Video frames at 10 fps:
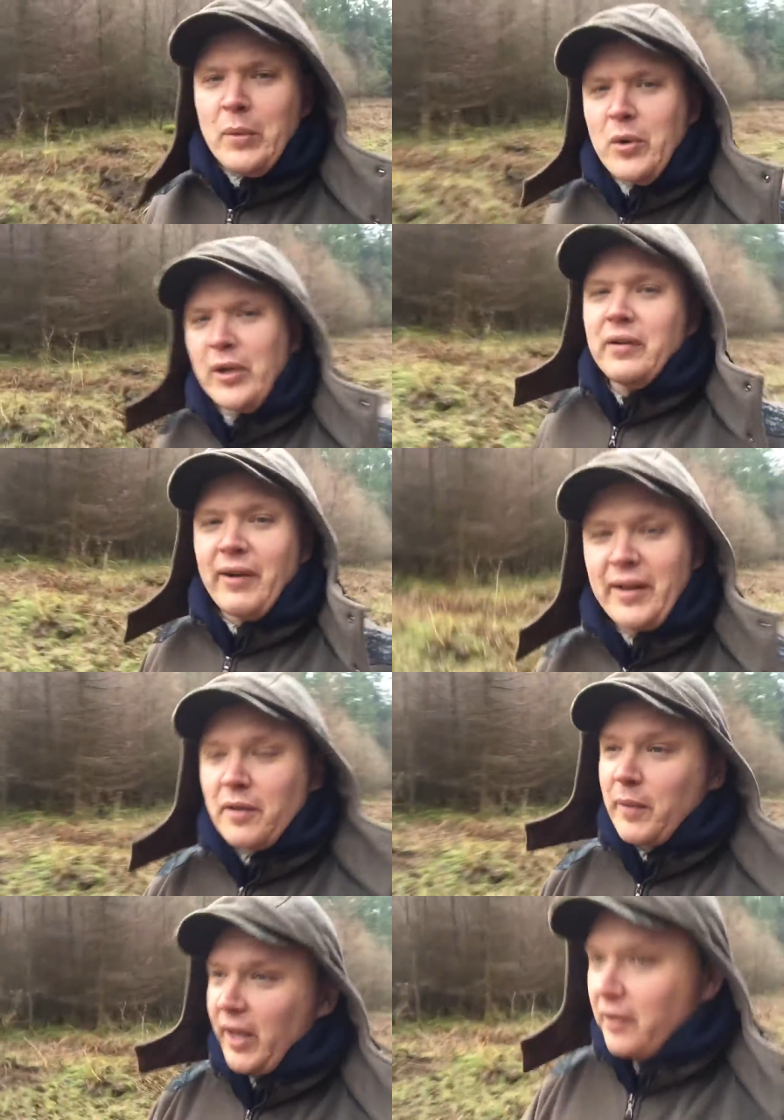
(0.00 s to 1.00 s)
walking around
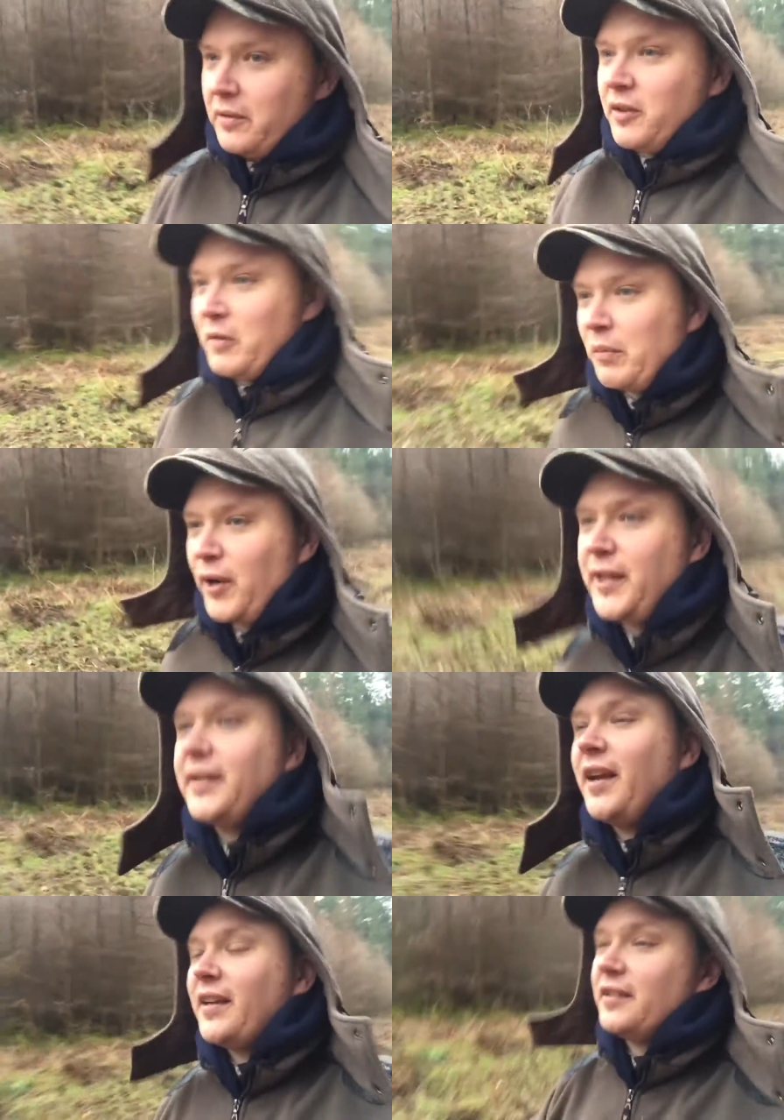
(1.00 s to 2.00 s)
on my own with
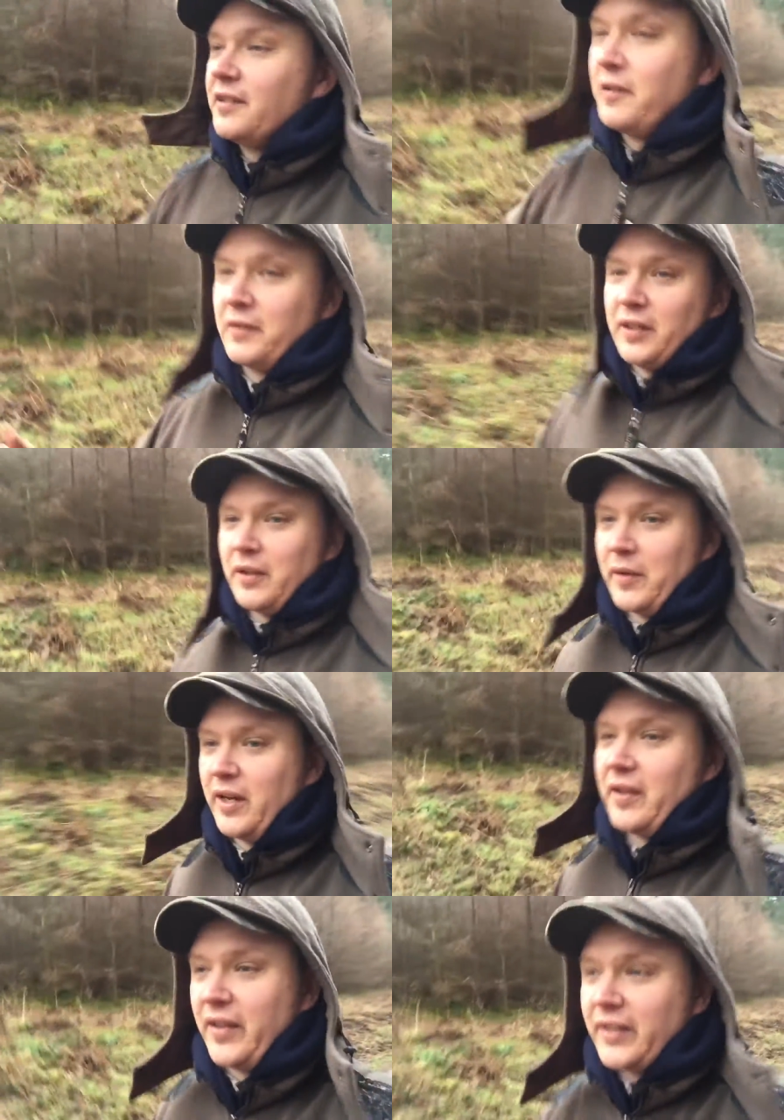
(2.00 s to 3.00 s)
Breeze, she's often doing
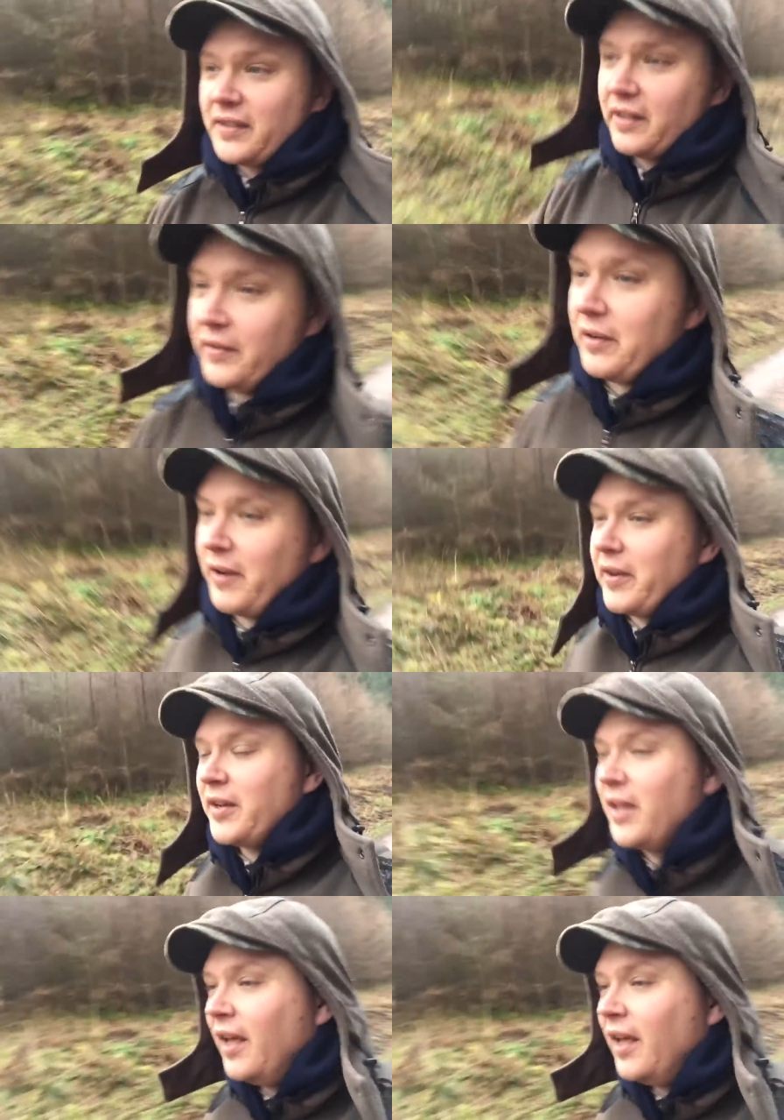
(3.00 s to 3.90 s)
her thing, sniffing around.